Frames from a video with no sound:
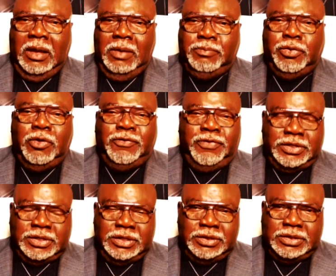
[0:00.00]

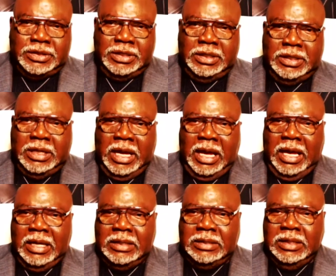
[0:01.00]
proficiency
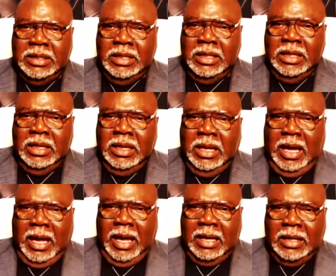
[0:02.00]

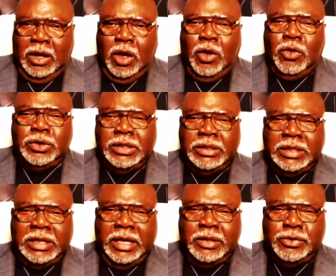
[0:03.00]
at holding
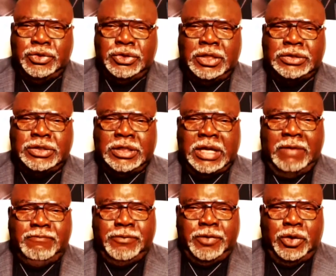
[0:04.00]
together such a
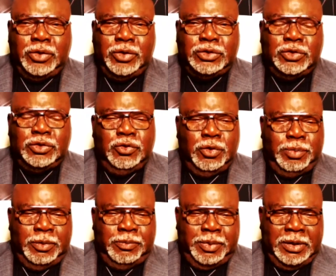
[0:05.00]
diverse group
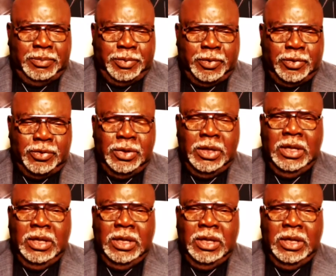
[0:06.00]
of people.